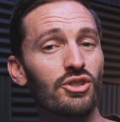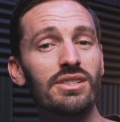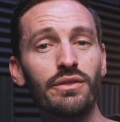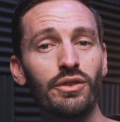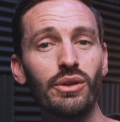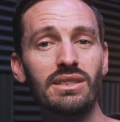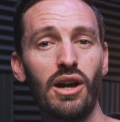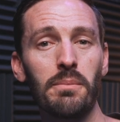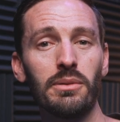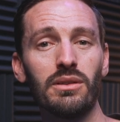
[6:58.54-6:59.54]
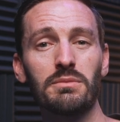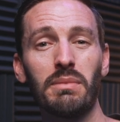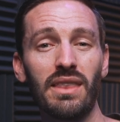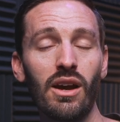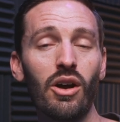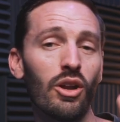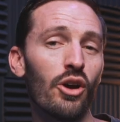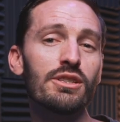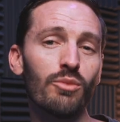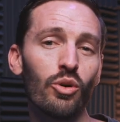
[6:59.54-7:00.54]
are just a few examples, but there are
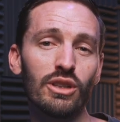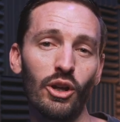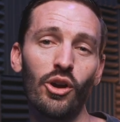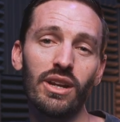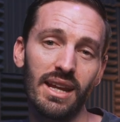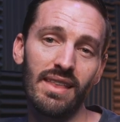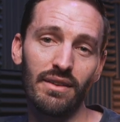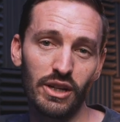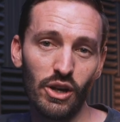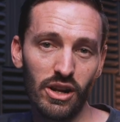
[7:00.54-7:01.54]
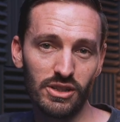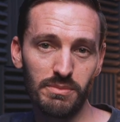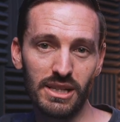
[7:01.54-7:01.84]
loads more to learn in that video I just